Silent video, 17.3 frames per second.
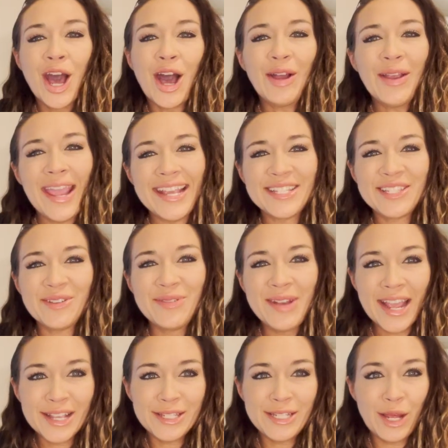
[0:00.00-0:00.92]
Okay, so
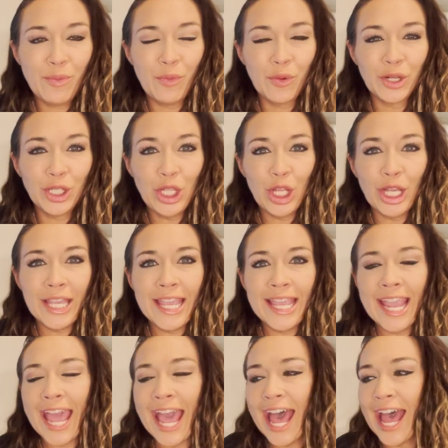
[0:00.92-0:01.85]
next up we're
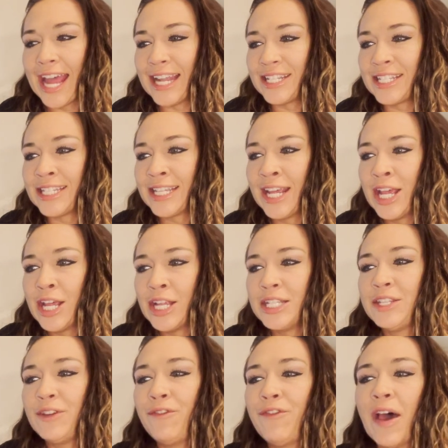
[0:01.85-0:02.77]
looking at
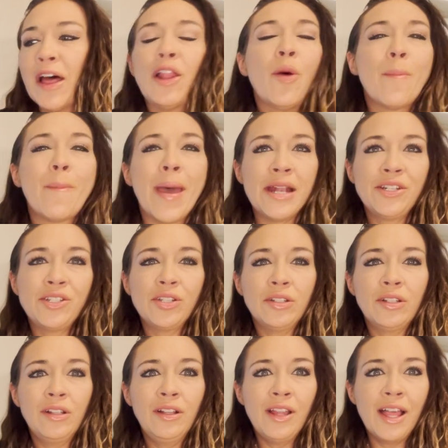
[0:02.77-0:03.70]

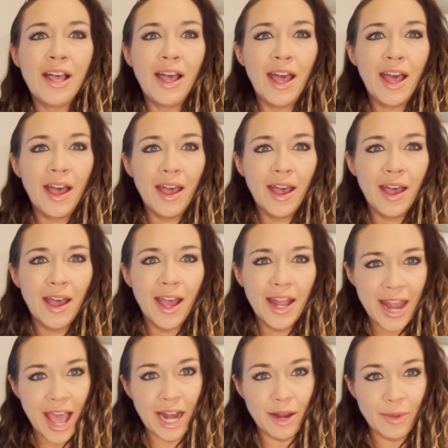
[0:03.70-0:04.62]
developmental
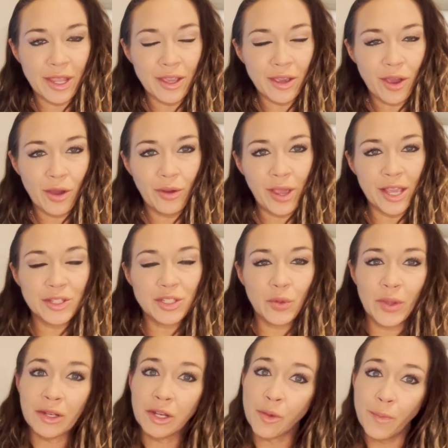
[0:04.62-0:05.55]
anatomy. Okay,
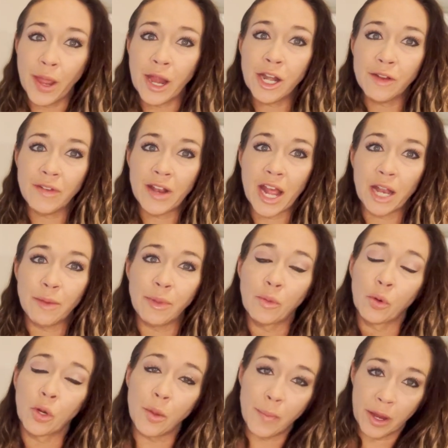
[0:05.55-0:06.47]
so we have comparative
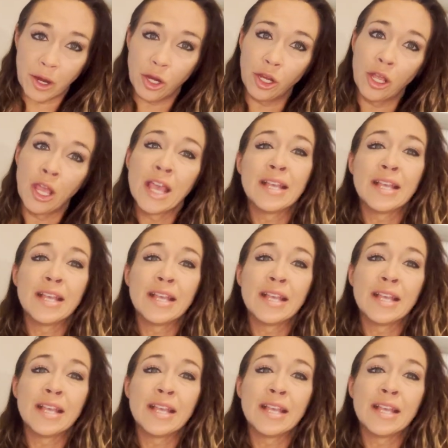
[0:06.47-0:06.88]
anatomy. We're comparing